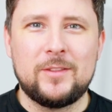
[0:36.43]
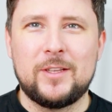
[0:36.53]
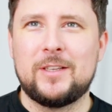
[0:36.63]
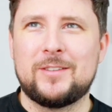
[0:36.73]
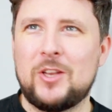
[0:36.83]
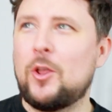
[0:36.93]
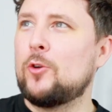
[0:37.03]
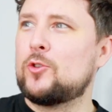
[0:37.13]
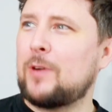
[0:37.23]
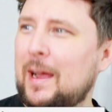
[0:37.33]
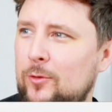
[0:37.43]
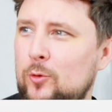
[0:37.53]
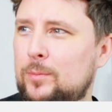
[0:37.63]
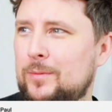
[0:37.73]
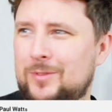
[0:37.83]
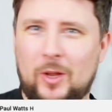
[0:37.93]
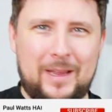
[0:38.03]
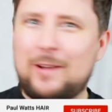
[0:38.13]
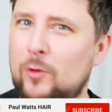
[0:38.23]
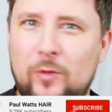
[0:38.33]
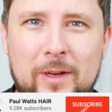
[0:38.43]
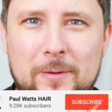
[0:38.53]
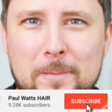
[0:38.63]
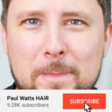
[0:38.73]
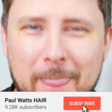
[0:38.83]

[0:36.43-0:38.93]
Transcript: the no travel, like everything